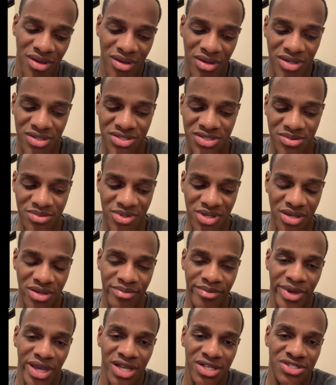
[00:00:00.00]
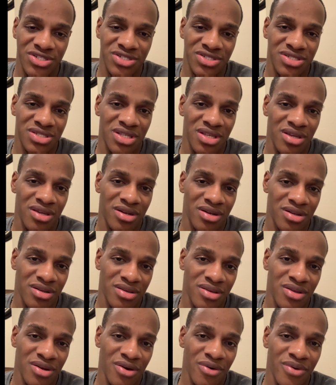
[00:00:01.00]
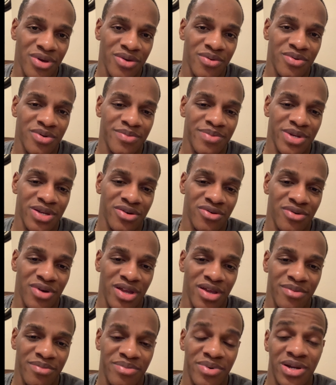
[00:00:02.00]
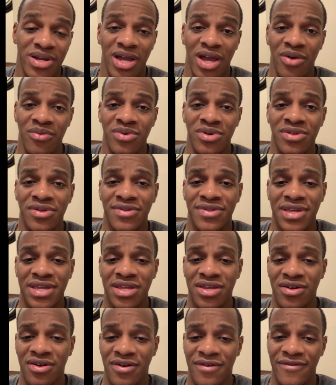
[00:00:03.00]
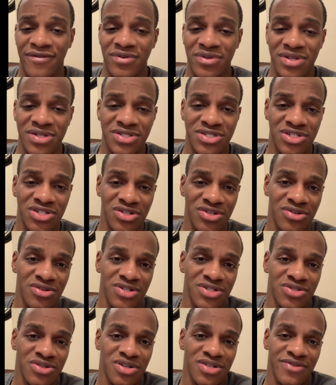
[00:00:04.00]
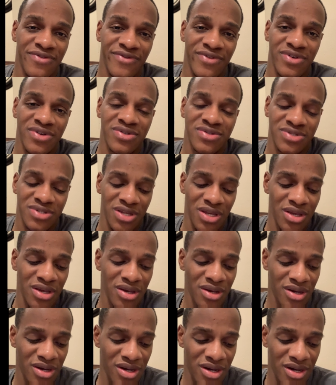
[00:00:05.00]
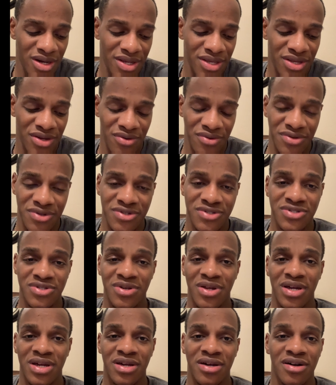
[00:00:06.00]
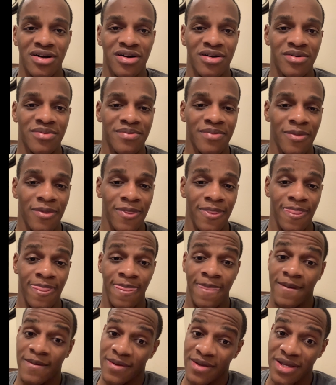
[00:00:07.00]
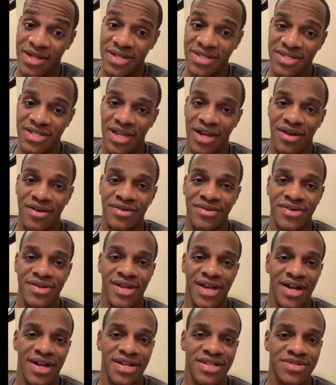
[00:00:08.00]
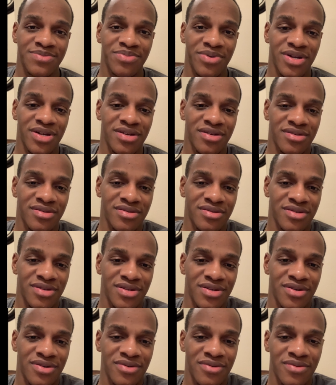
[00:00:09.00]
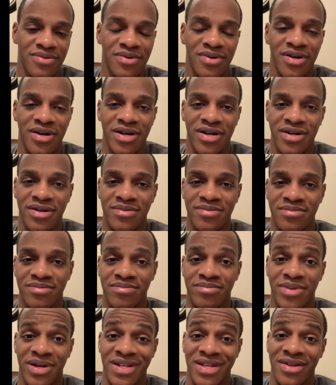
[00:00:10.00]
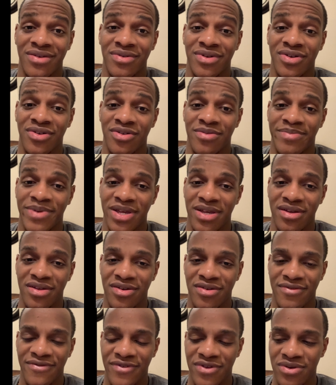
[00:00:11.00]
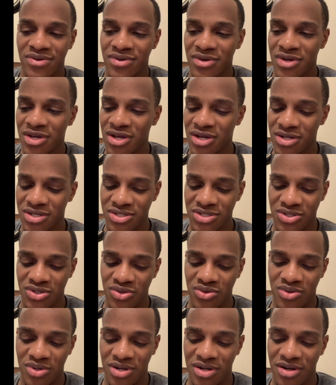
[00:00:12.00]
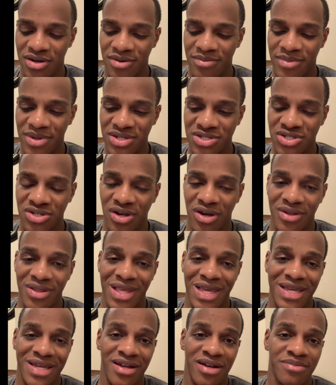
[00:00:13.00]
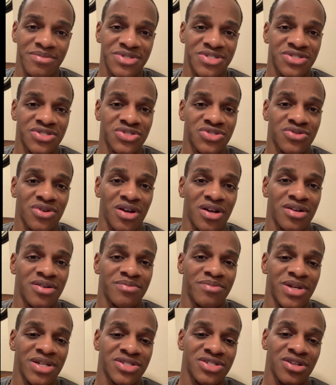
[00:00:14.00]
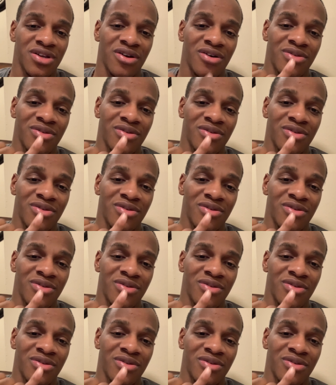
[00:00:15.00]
some good matches, then it would have been great. But I really thank y'all for listening to Chris Wrestling Views here on YouTube.com. Getting tired, you guys, but about to get ready to go to bed here in a few. So make sure y'all like, comment, subscribe. Make sure y'all